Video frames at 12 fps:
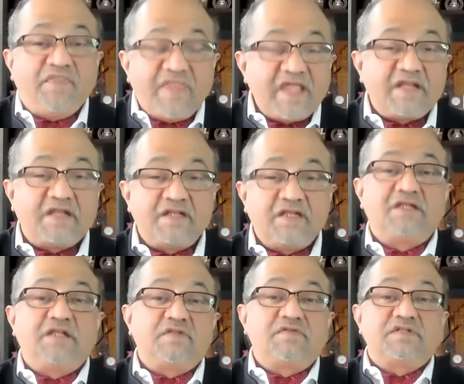then it
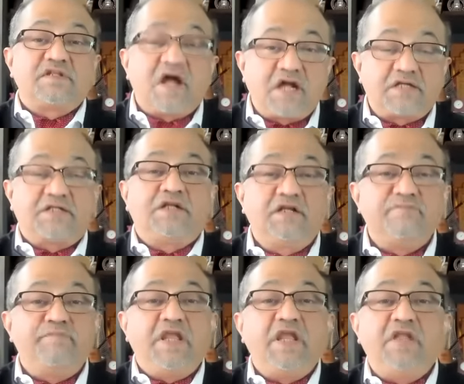can start
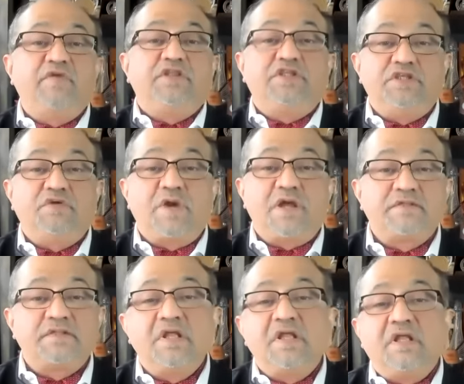competing with the U
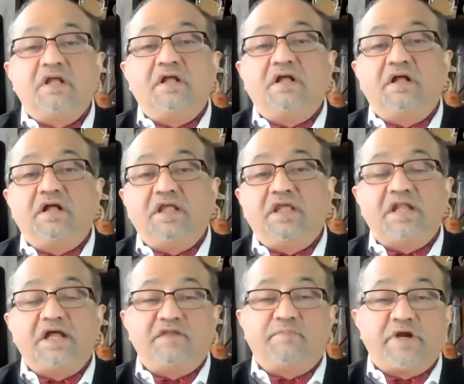S uh, in
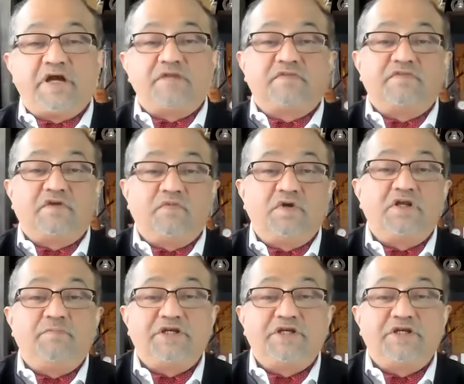other parts of the world.